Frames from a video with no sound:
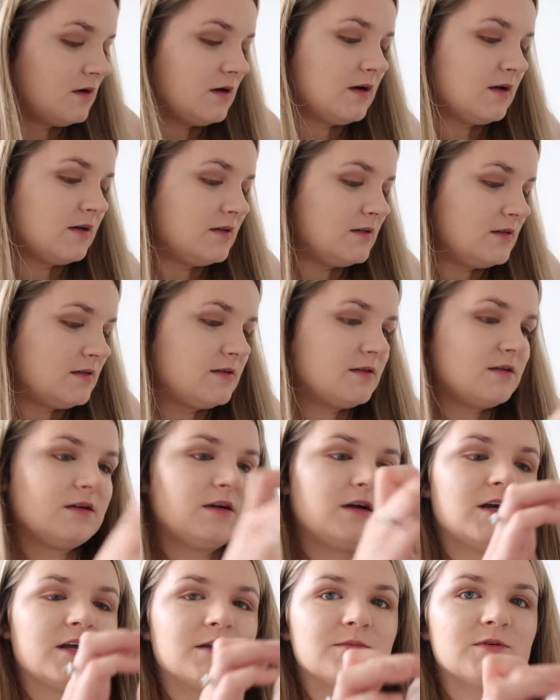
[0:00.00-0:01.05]
and
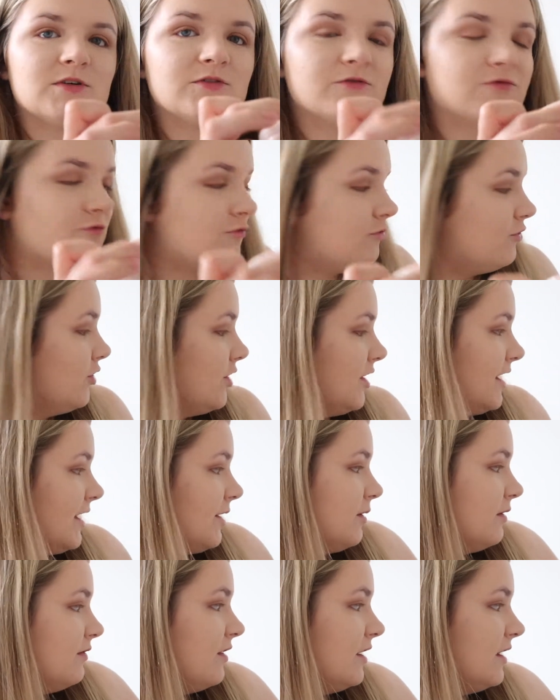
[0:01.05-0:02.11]
I'm running
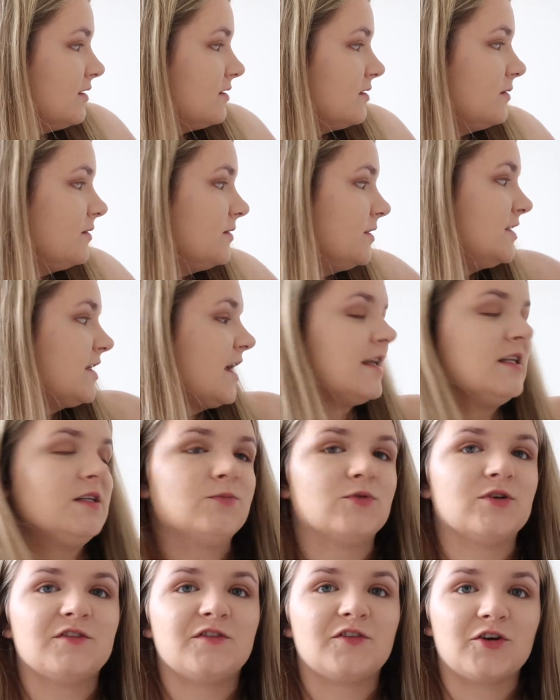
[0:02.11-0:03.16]
out of this. I'm
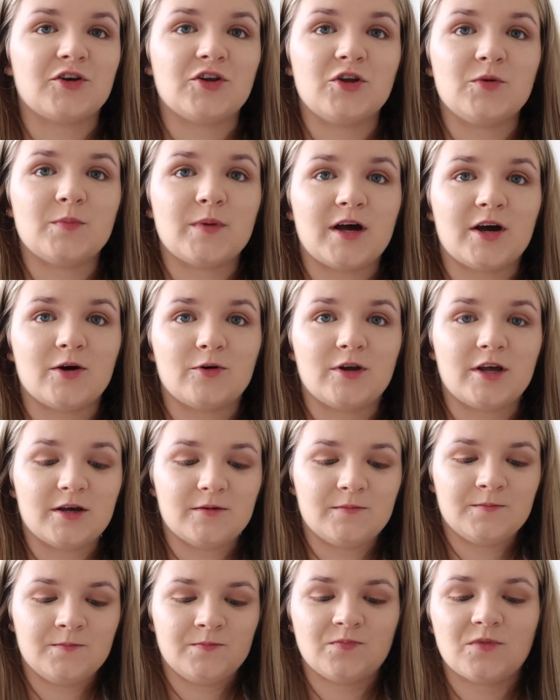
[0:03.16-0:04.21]
desperate for a new powder.
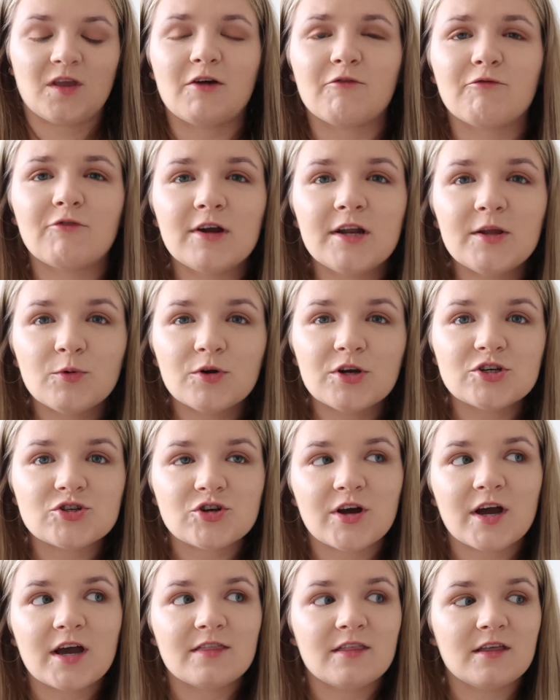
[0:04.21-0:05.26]
I really want to
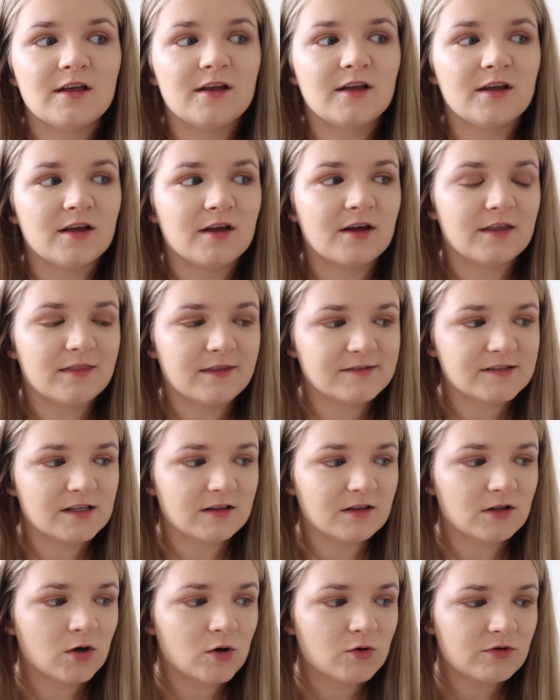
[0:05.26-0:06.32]
try the, is
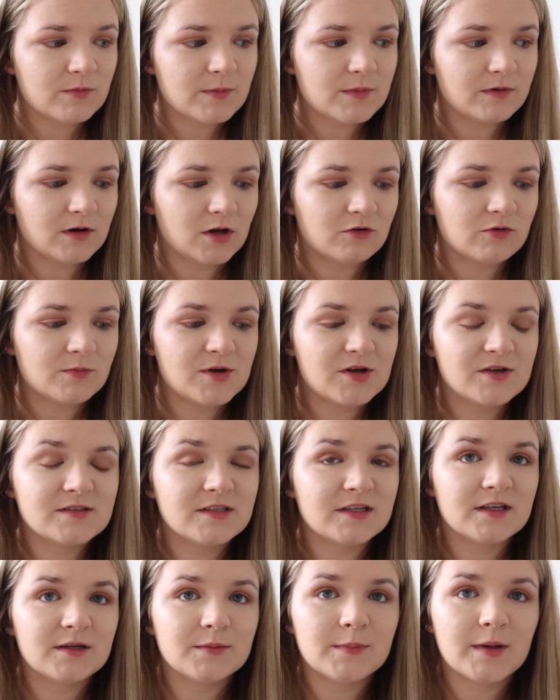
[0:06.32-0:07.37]
it Laura
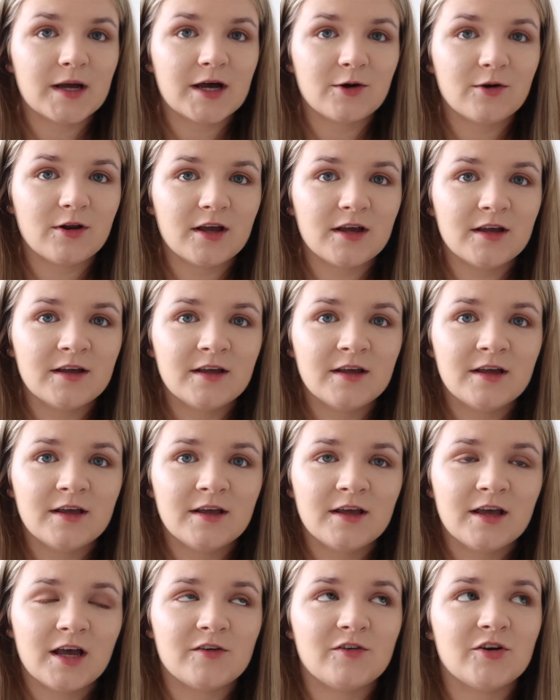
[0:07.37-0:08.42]
Mercier powder?
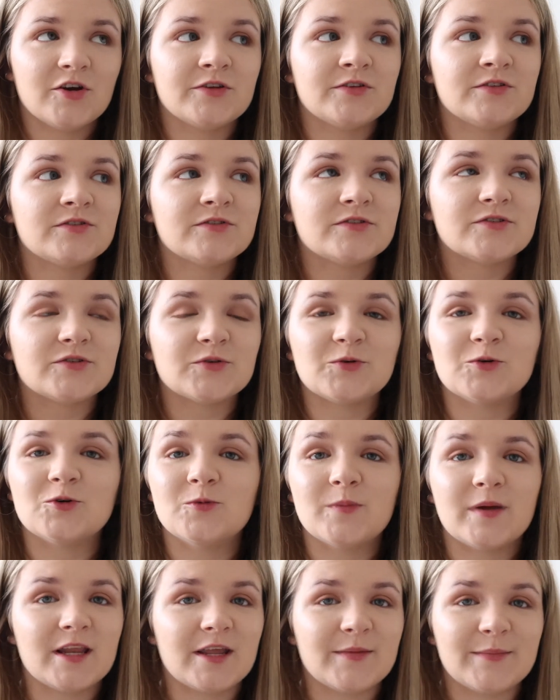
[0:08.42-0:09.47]
I've heard so
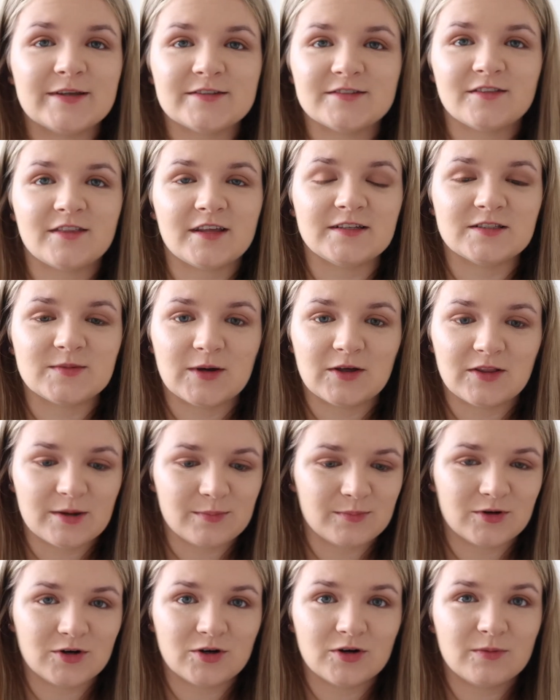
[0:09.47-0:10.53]
many amazing things about
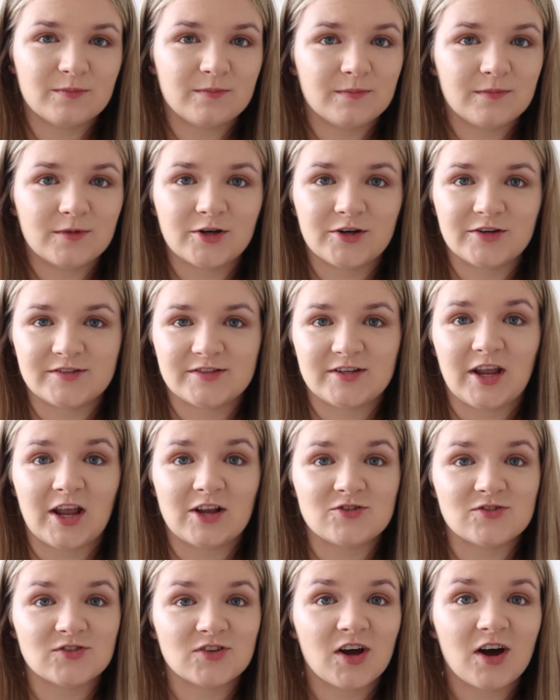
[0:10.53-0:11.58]
that, but honestly I
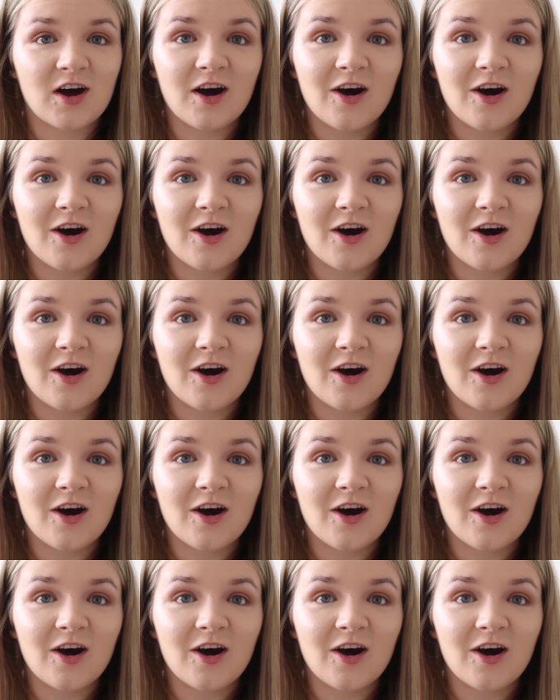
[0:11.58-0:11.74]
just